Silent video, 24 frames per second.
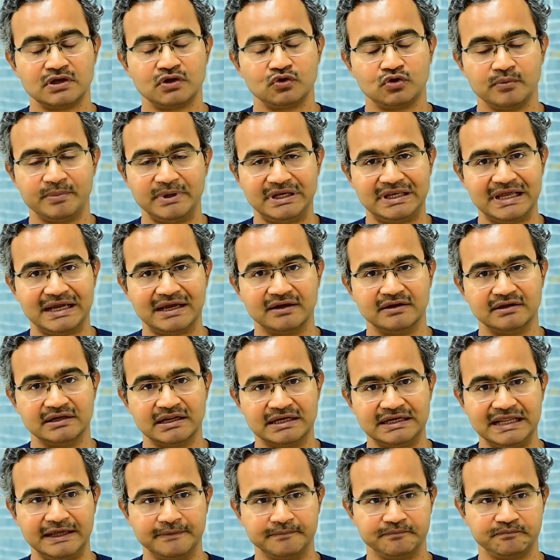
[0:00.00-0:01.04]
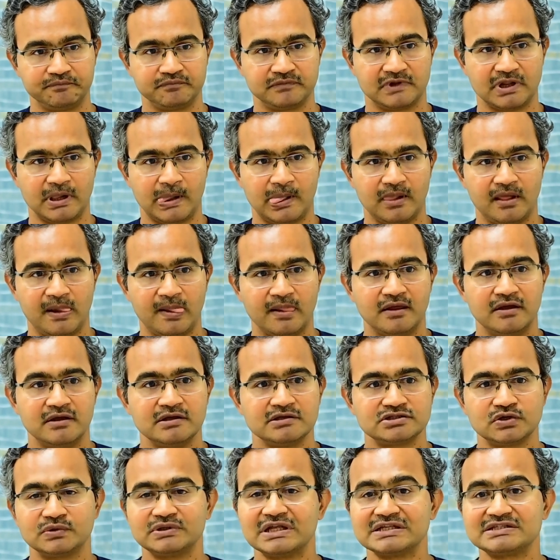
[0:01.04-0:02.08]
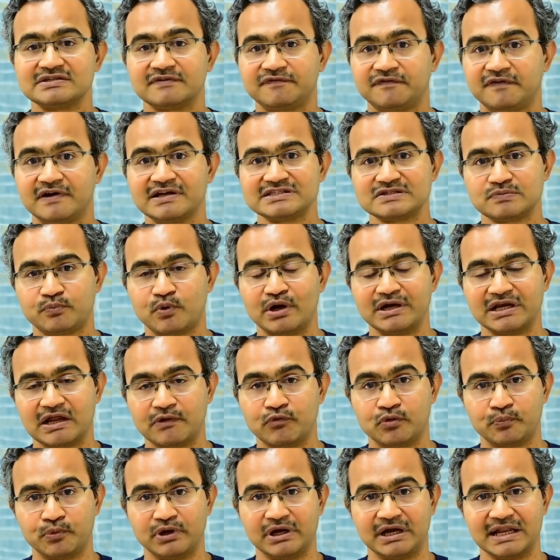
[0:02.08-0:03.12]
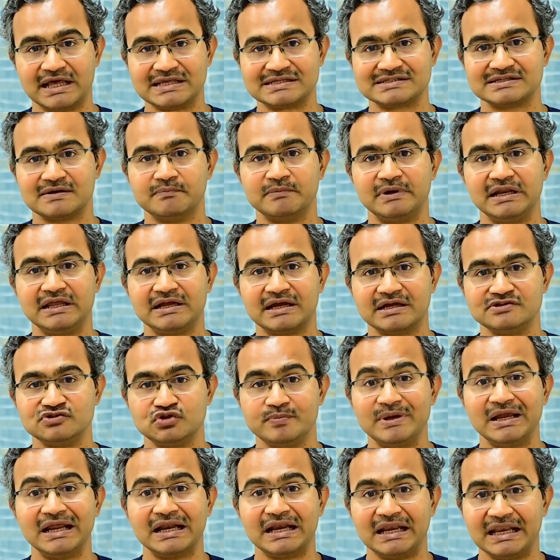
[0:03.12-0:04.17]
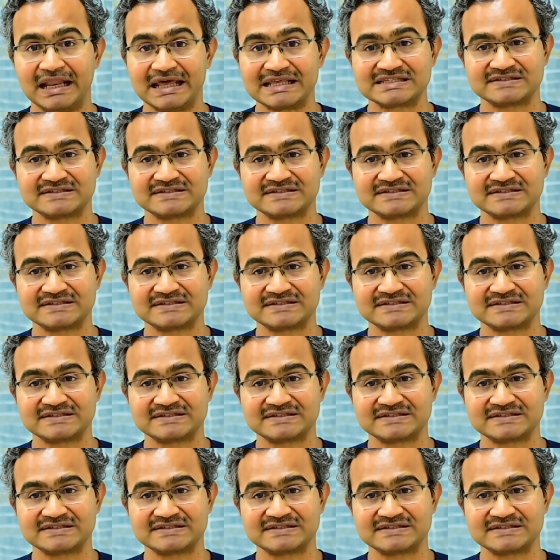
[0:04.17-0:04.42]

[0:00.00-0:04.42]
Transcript: to be taken in a day. So that's the first point I would put it as somebody consuming less